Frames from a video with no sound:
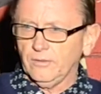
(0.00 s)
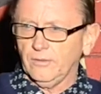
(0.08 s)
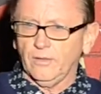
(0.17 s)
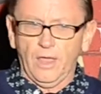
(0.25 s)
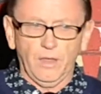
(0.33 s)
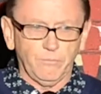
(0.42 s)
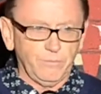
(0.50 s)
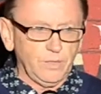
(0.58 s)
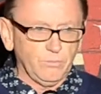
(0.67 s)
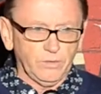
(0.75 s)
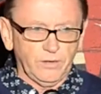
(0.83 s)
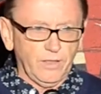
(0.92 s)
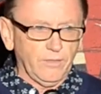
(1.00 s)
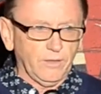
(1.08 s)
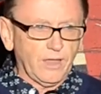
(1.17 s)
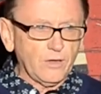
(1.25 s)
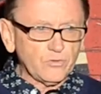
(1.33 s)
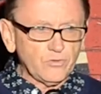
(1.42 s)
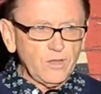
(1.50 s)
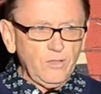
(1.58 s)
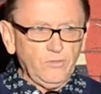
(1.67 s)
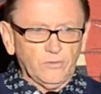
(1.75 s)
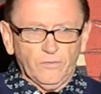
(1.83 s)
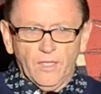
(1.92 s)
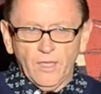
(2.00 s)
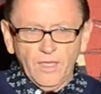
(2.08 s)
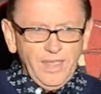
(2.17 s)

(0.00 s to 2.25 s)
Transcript: and I had people in other countries and